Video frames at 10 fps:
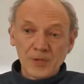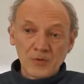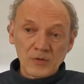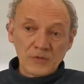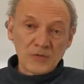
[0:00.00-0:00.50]

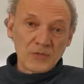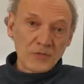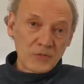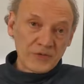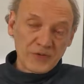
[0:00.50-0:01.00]
and also the
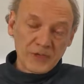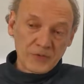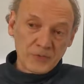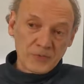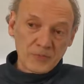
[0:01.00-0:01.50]
forest
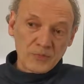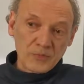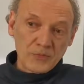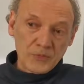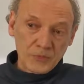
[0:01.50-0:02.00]
health was
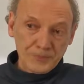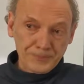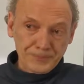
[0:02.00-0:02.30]
improved,